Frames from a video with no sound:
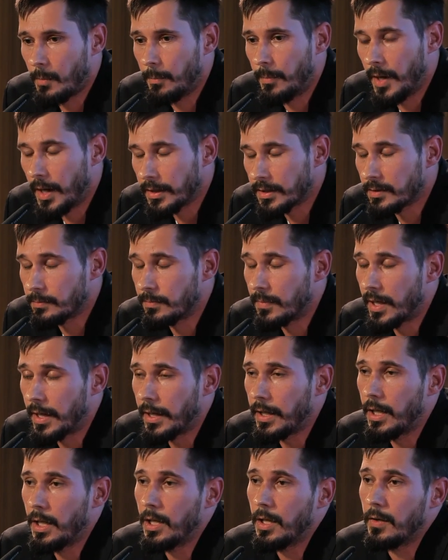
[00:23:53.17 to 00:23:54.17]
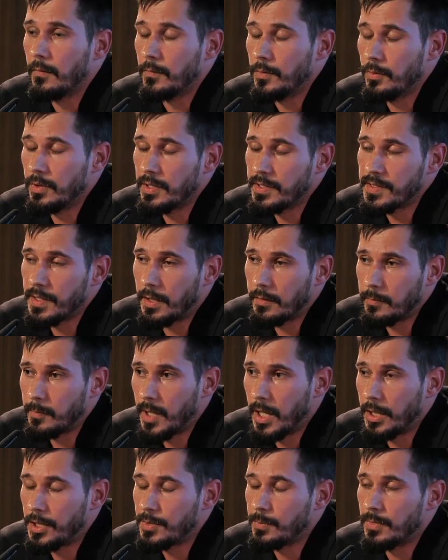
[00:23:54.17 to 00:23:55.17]
but by viewing
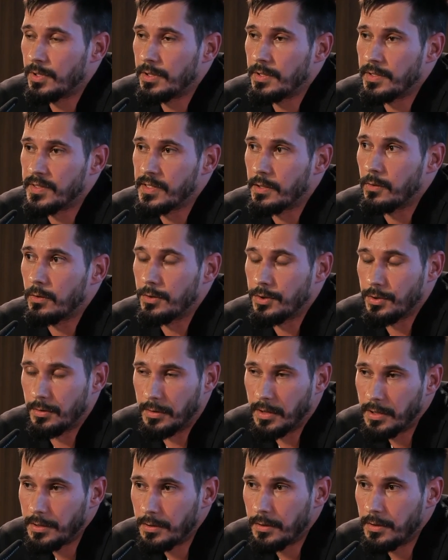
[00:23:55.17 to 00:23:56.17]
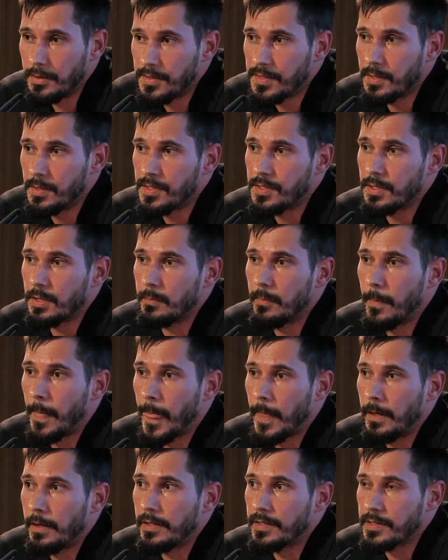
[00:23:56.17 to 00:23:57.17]
self-management as a contradictory system,
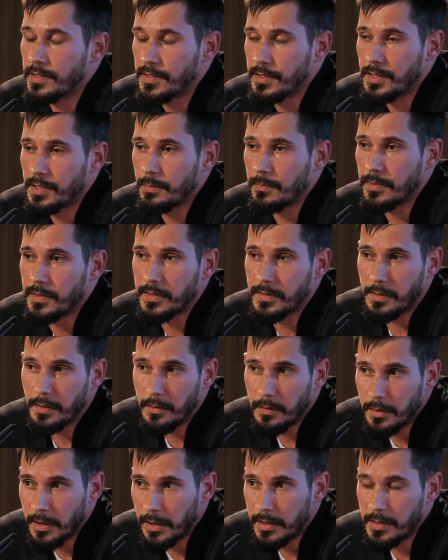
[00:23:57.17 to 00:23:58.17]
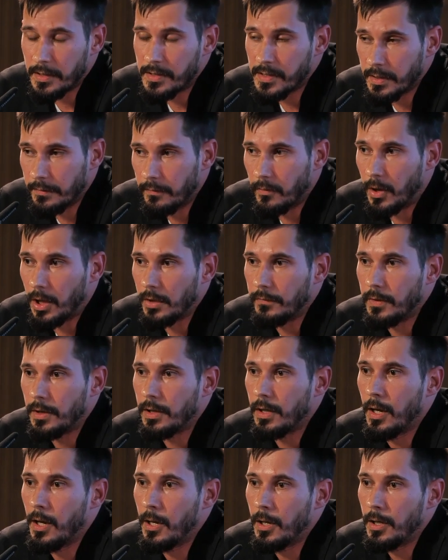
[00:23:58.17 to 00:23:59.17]
as a system that is
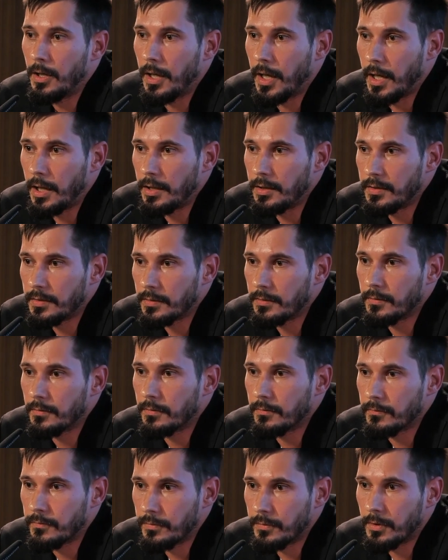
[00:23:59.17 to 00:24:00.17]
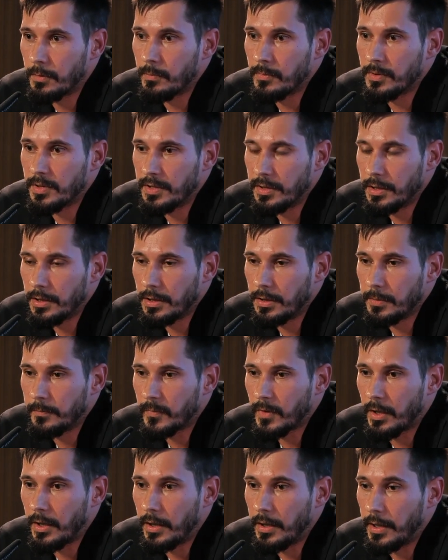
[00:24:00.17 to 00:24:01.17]
evolving, and from
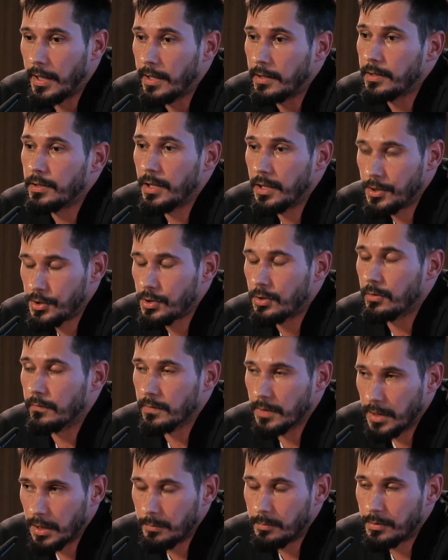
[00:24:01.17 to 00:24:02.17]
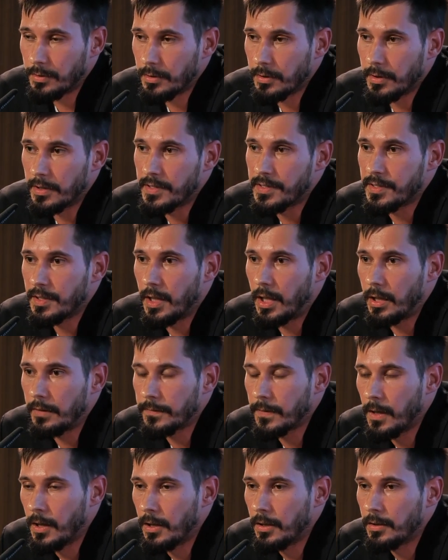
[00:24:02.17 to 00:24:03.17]
the alienation of labor itself,